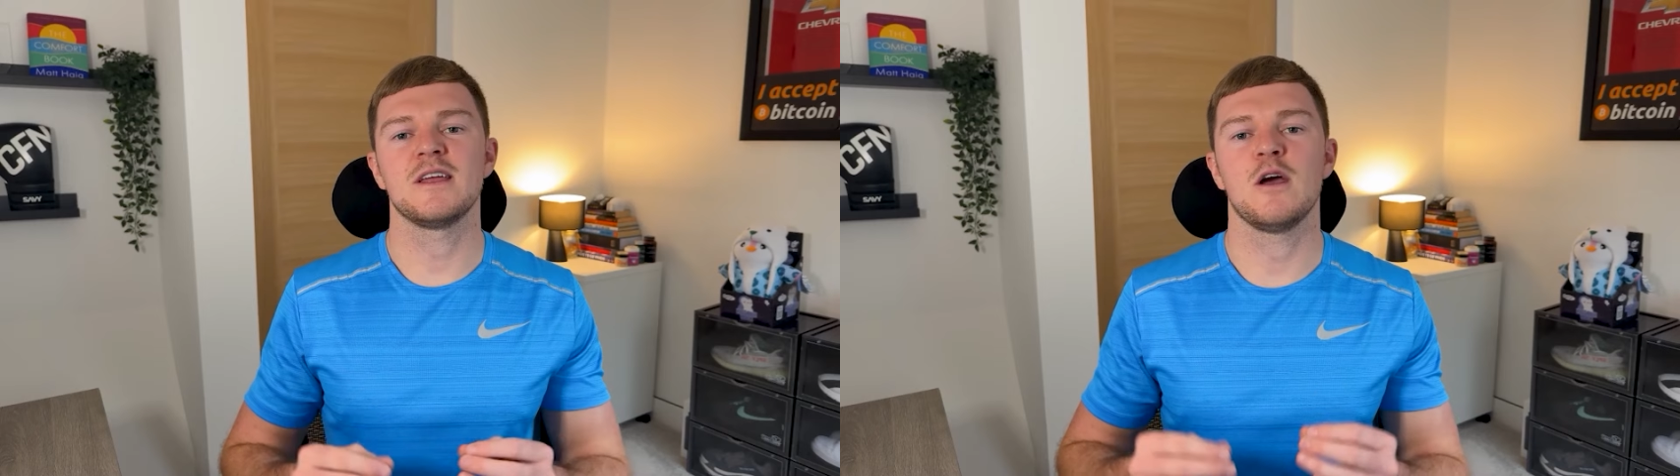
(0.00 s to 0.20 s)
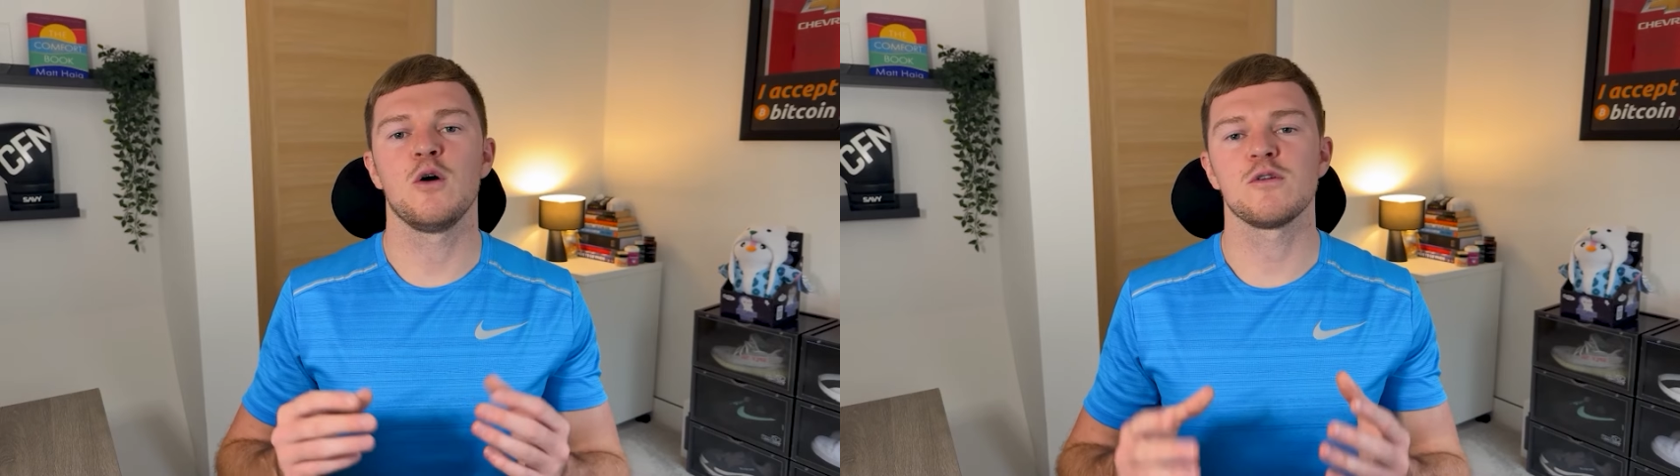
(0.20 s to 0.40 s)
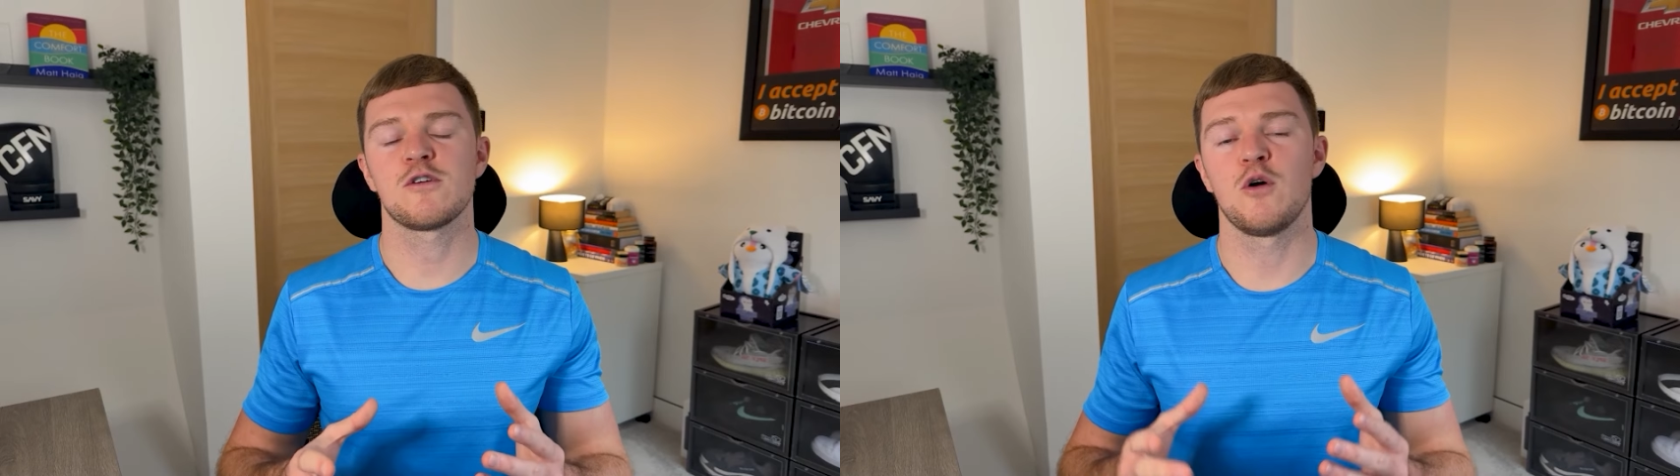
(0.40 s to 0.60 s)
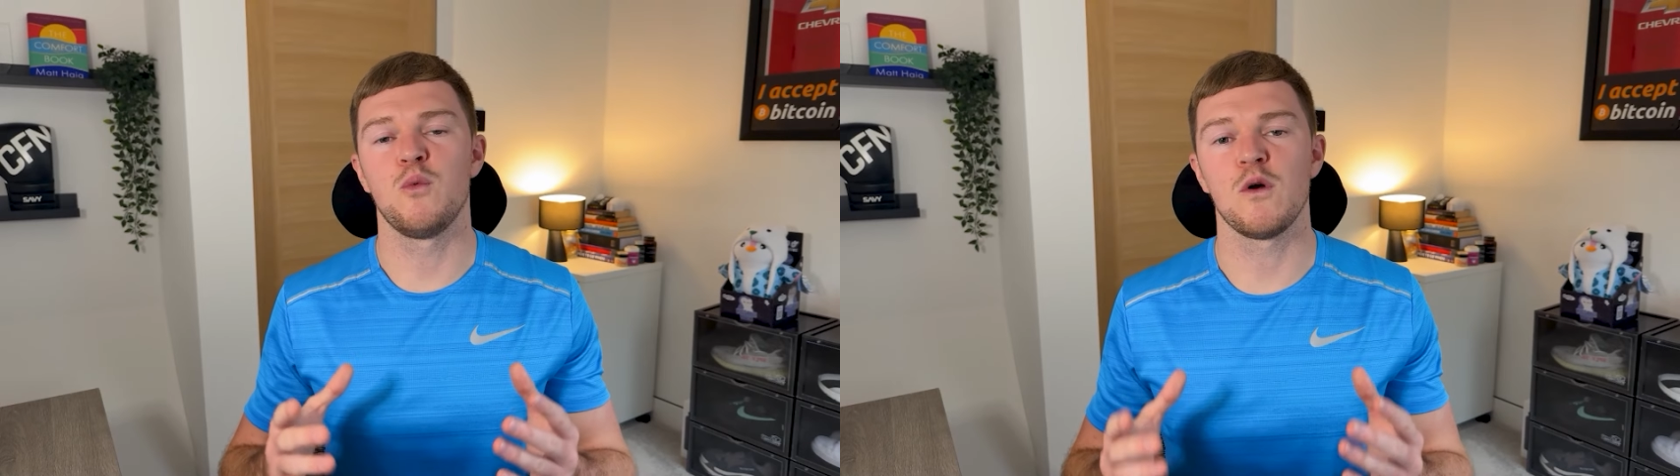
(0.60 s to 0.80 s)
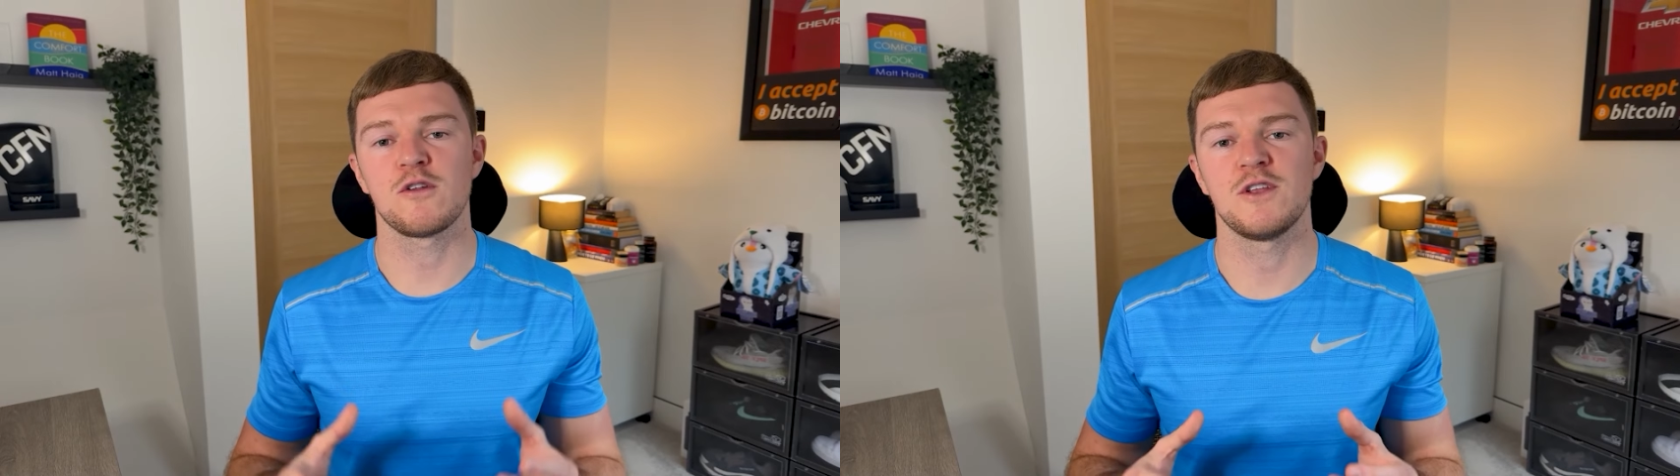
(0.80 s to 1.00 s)
it also
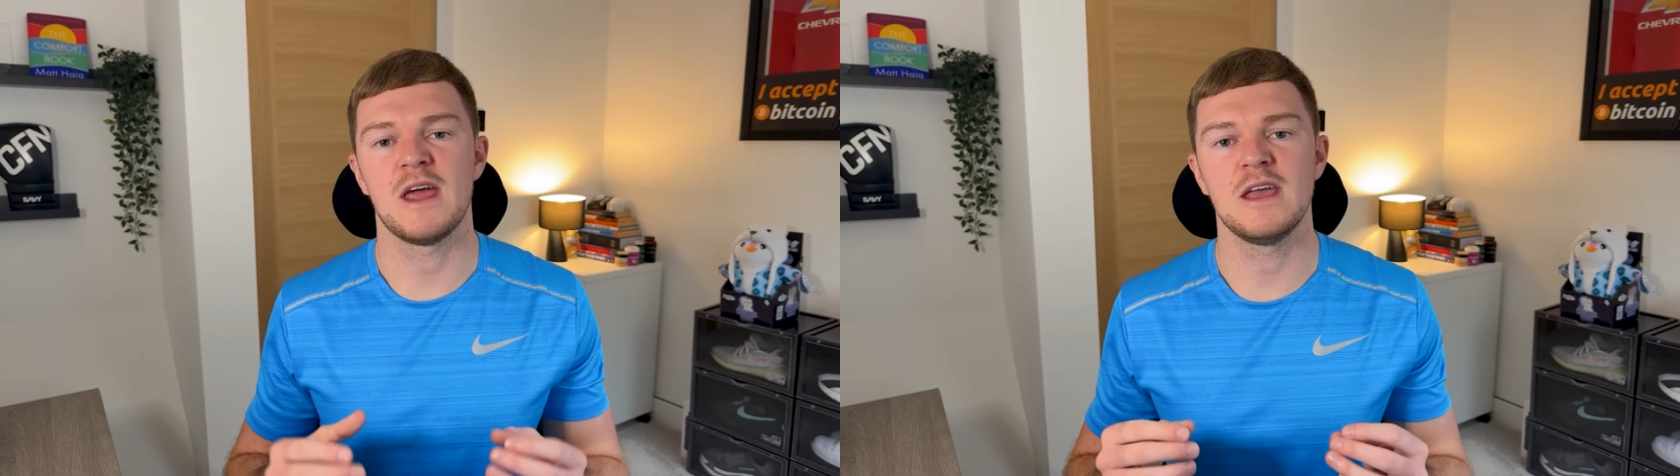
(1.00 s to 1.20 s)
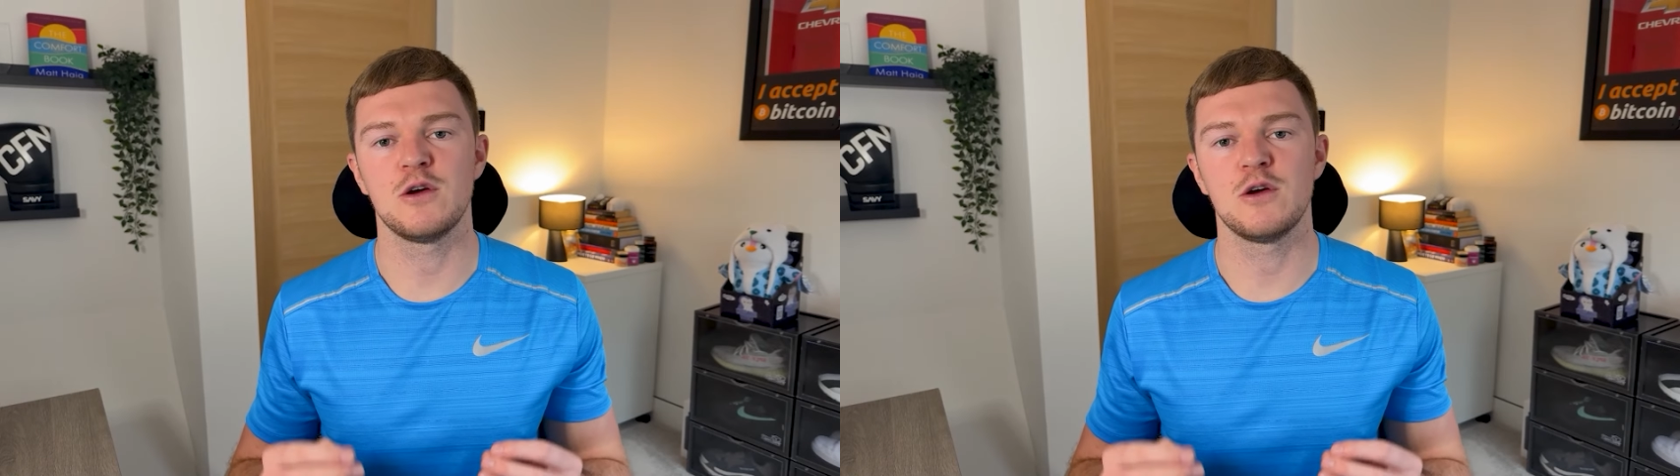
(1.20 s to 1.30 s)
wasn't a